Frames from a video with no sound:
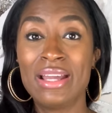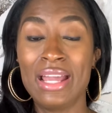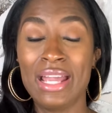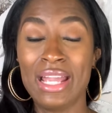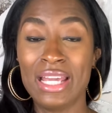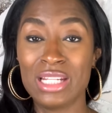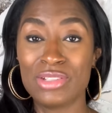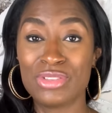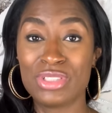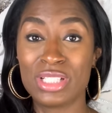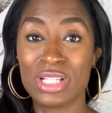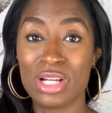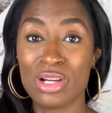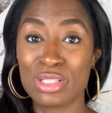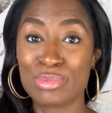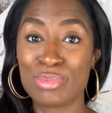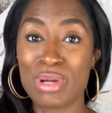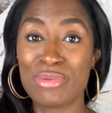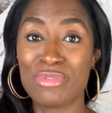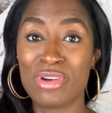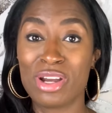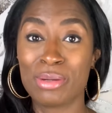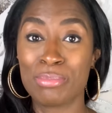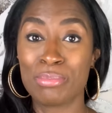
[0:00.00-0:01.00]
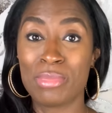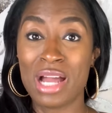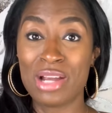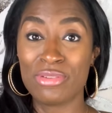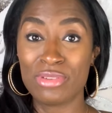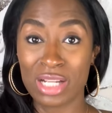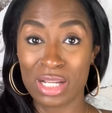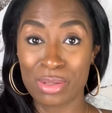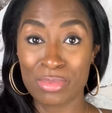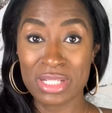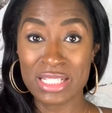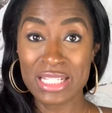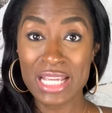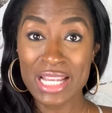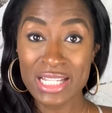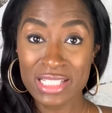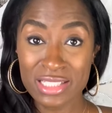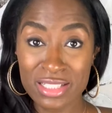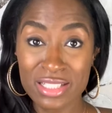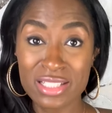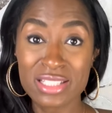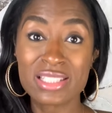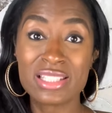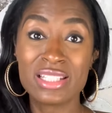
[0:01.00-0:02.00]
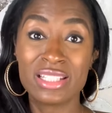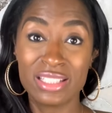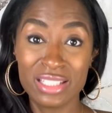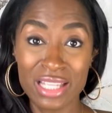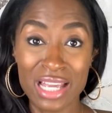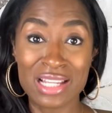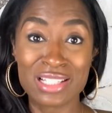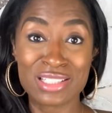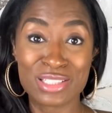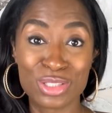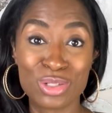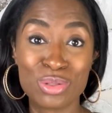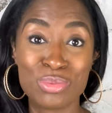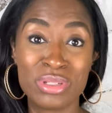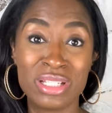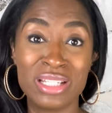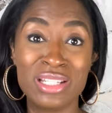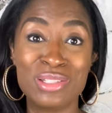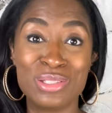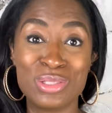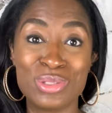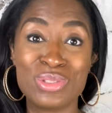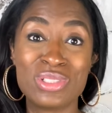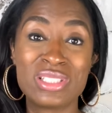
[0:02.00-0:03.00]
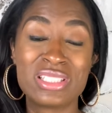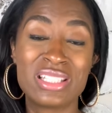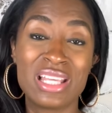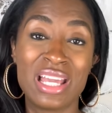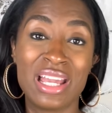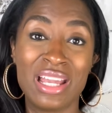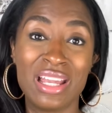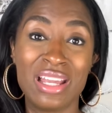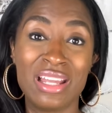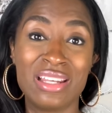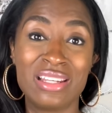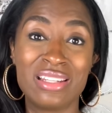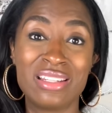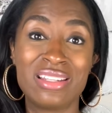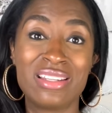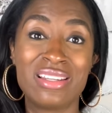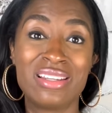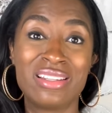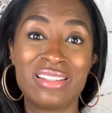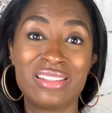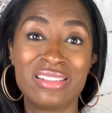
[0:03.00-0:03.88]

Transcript: and if she goes by my, my recommendations then yes you'll be induced and